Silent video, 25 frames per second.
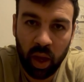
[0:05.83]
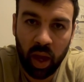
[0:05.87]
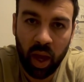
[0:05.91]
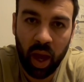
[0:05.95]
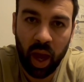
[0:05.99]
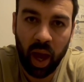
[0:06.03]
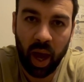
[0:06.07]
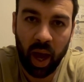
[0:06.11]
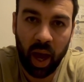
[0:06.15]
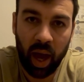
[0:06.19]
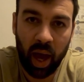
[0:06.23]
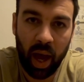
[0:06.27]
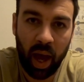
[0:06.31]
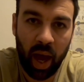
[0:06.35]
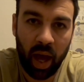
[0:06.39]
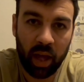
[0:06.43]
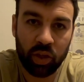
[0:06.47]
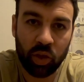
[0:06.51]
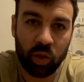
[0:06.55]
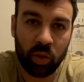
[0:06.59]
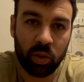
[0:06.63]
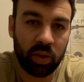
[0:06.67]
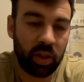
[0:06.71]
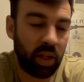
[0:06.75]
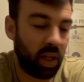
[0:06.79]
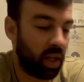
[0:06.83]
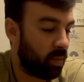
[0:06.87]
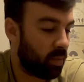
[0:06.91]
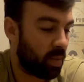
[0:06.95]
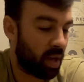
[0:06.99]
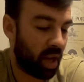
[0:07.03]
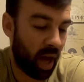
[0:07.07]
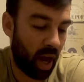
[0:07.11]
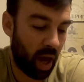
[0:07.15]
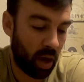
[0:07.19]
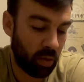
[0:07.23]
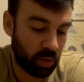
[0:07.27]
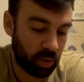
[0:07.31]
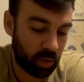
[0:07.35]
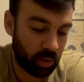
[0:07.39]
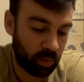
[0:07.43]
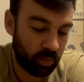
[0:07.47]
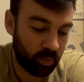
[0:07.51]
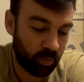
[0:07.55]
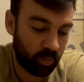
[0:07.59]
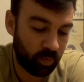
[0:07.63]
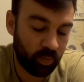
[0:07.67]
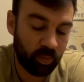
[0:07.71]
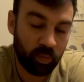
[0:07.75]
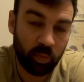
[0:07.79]
As you can see, I'm in the house.
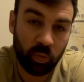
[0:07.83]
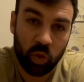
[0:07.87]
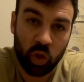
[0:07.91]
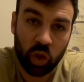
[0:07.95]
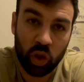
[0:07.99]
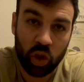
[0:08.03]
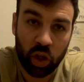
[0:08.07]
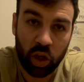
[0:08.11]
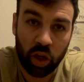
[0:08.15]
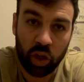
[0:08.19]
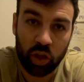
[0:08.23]
Just going to